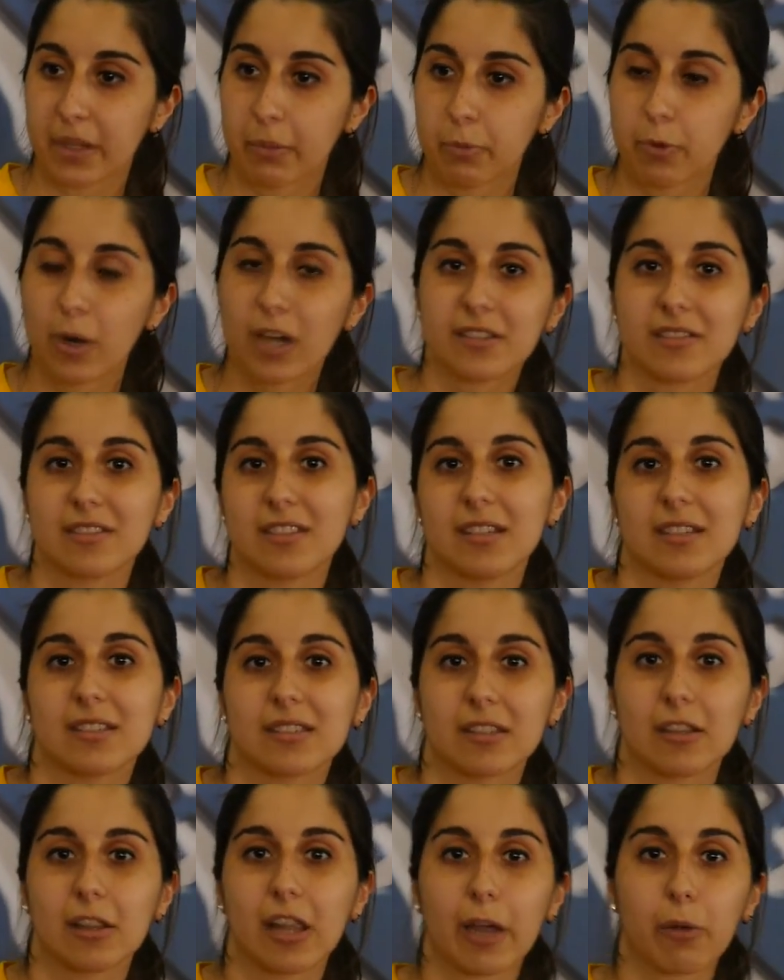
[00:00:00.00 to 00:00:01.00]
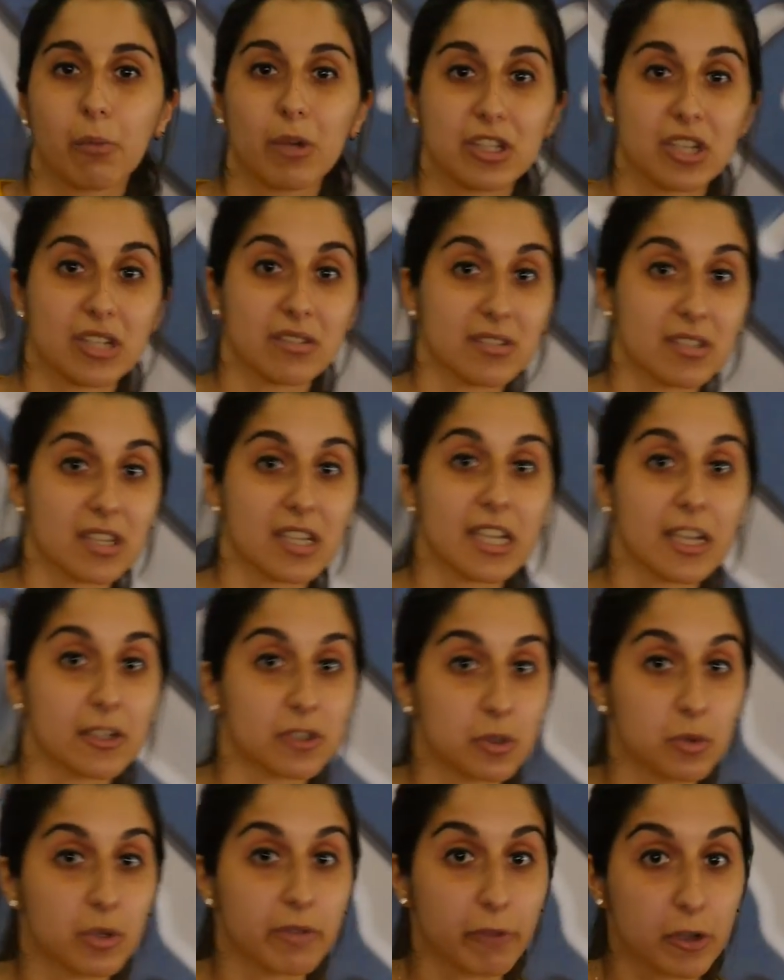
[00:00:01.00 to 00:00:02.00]
practice the language I study
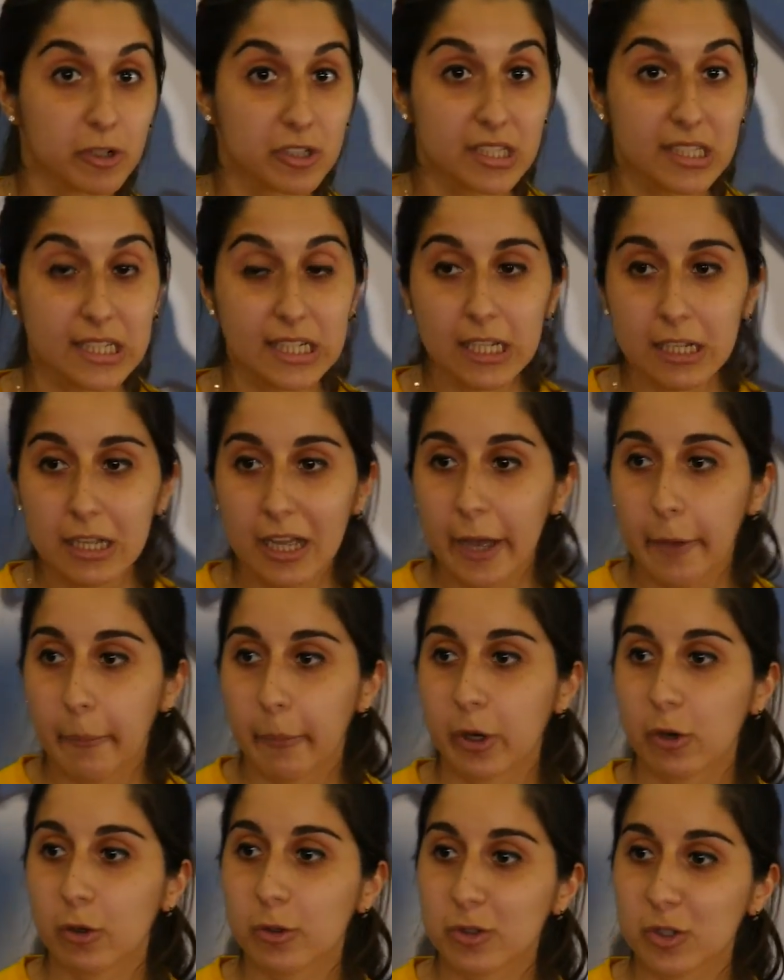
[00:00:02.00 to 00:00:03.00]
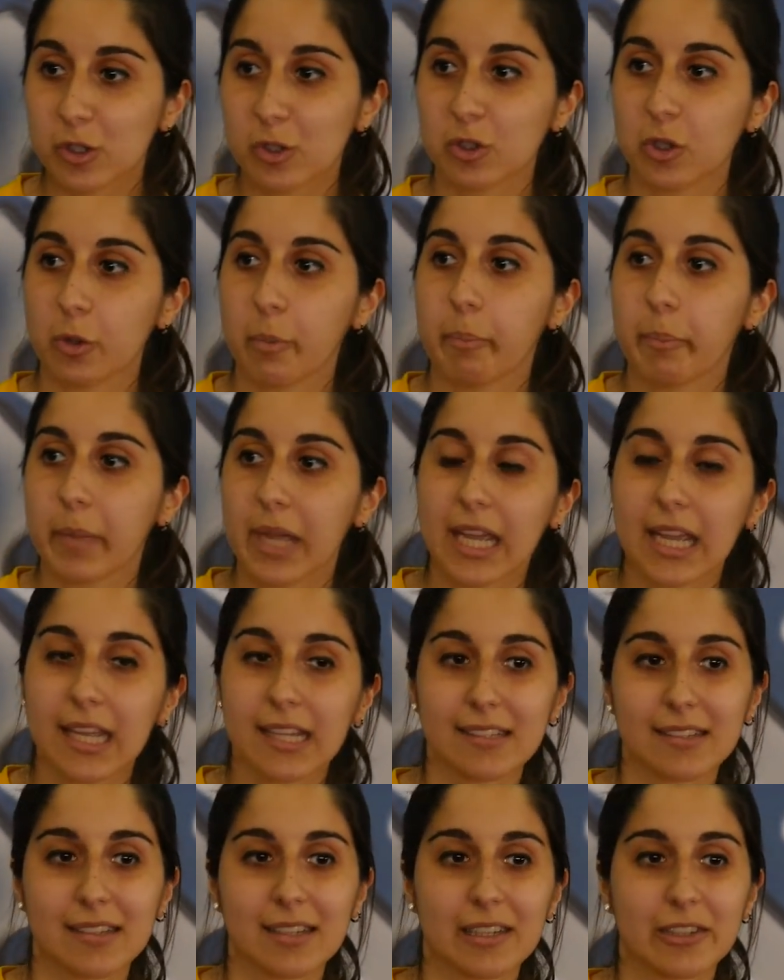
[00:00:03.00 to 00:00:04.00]
at university, but also to
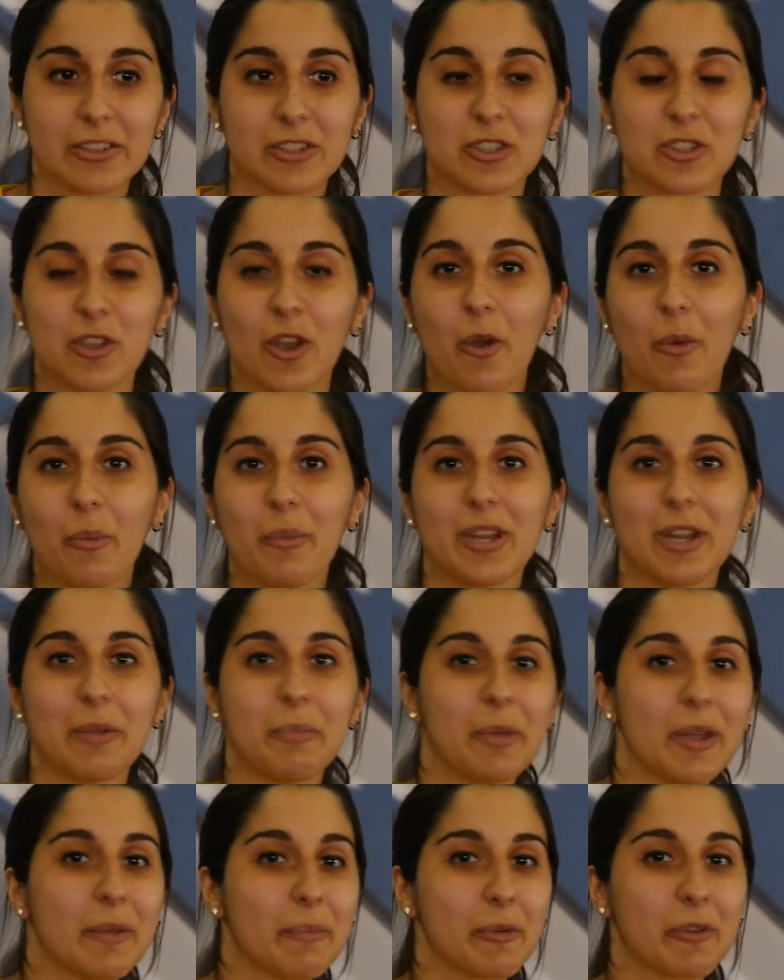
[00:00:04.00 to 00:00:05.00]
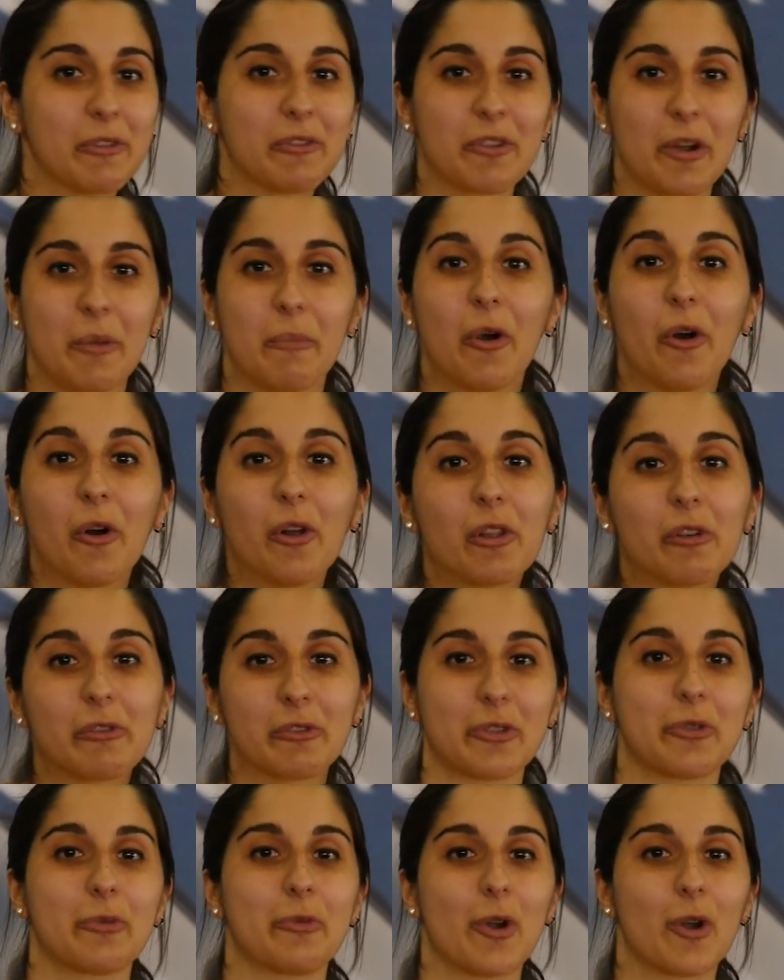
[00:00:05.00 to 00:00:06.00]
meet so many people from all
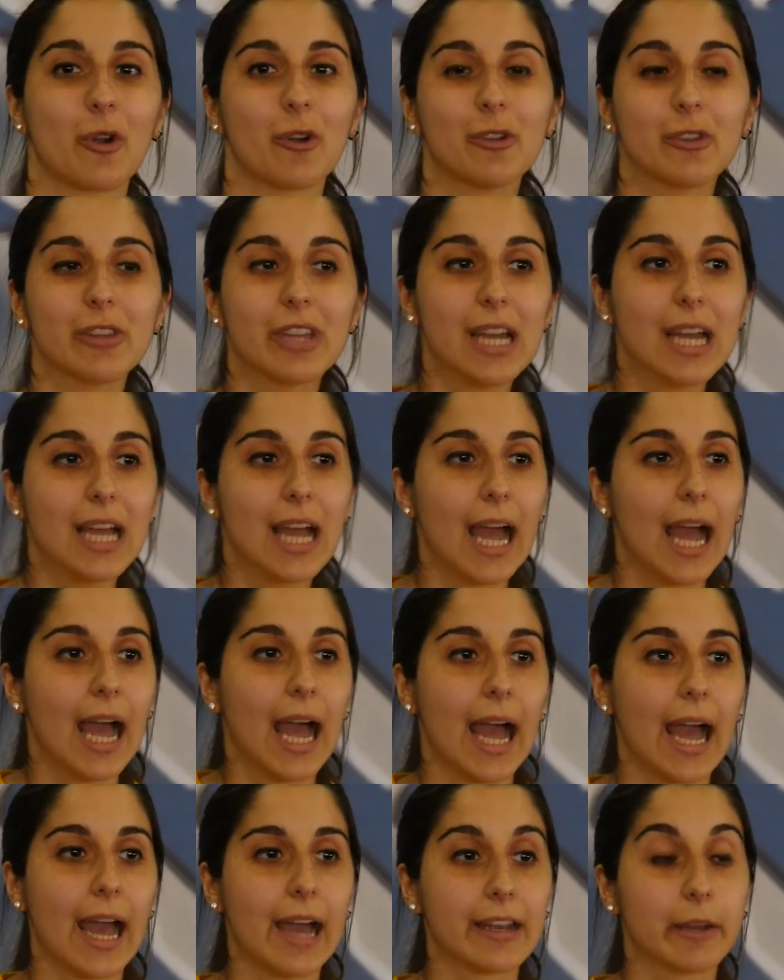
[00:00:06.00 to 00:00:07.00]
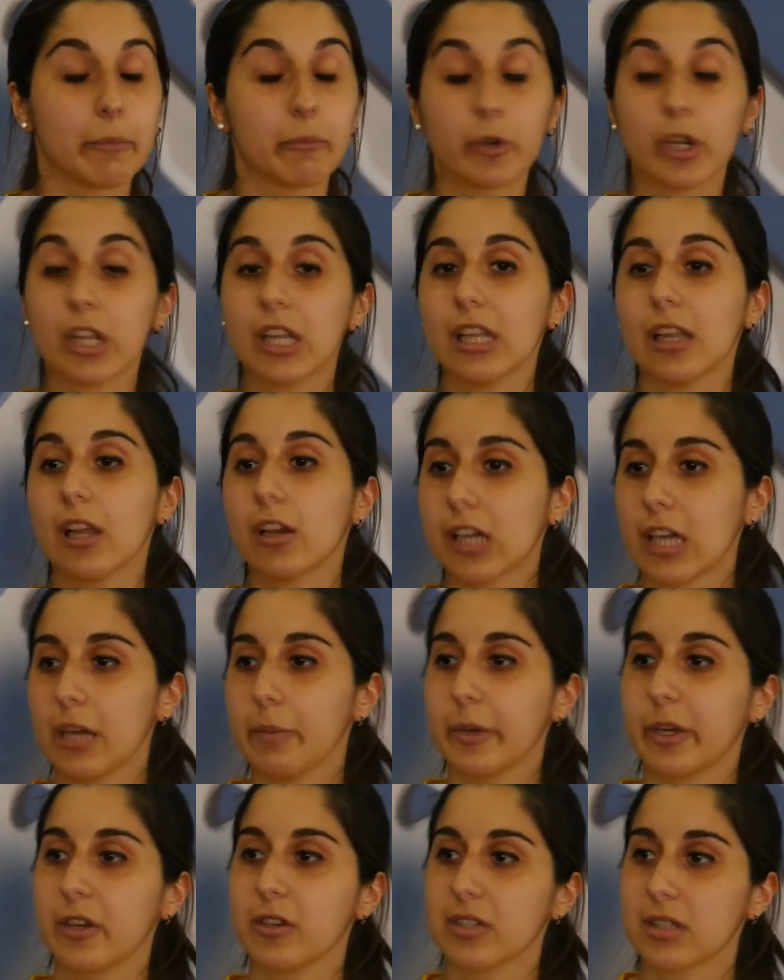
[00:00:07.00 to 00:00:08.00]
over the world. And I'm really lucky
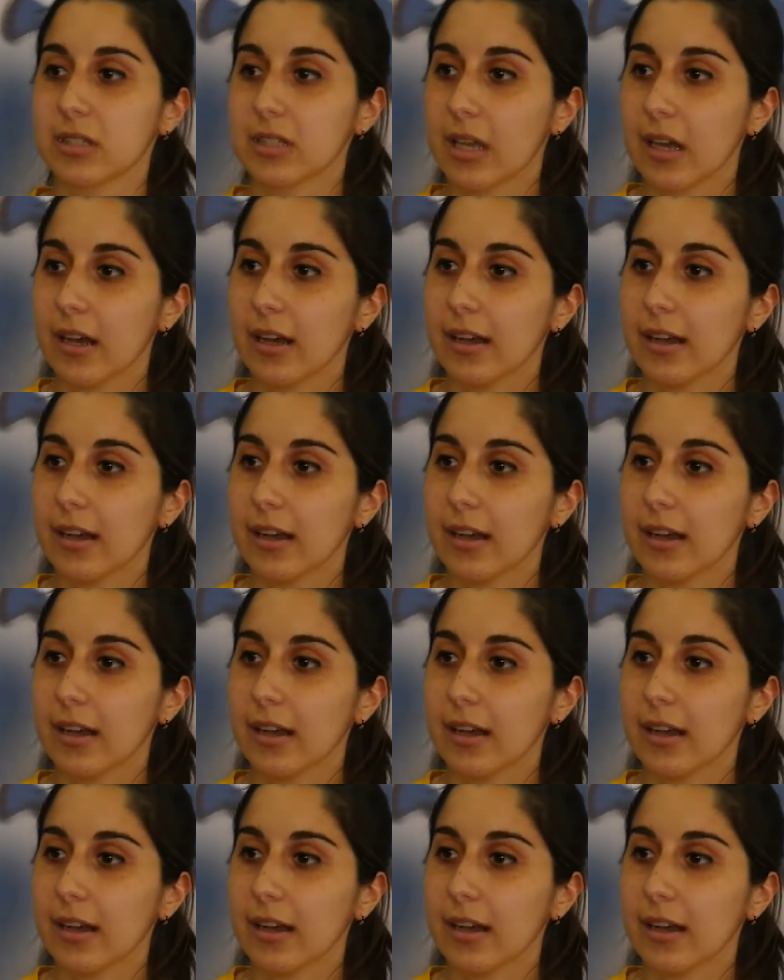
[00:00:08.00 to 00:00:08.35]
because